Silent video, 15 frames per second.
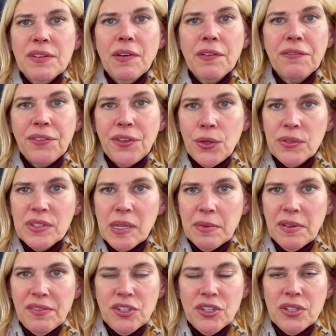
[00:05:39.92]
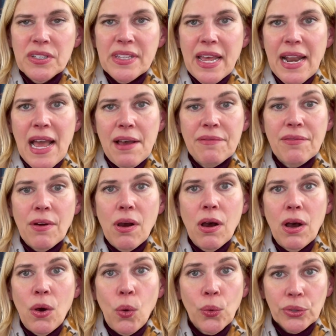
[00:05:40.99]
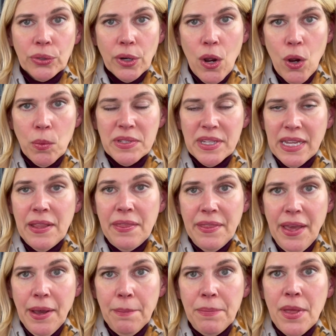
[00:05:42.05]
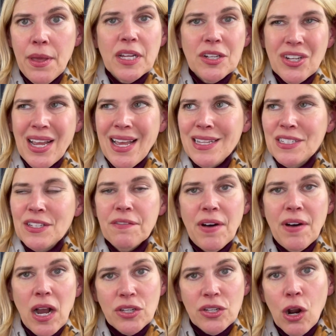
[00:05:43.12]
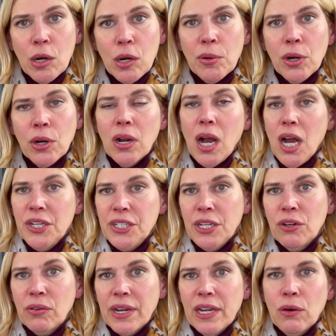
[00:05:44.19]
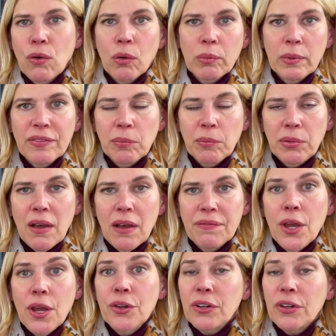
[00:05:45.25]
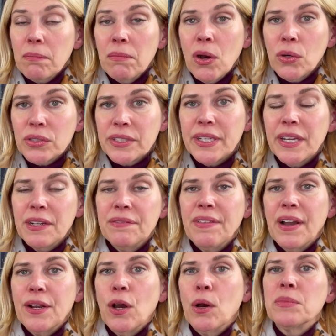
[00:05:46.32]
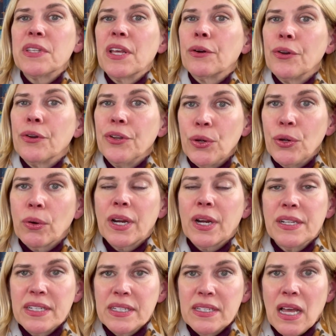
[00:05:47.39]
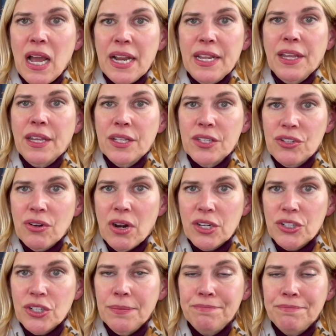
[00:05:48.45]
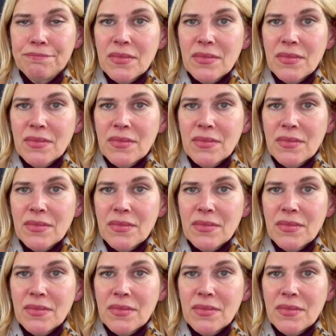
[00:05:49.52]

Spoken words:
of a few subdivisions that have older homes in them, such as Fox Harbor, Hunting Creek, or River Bluff, you're mostly going to find homes that are newer in design and construction.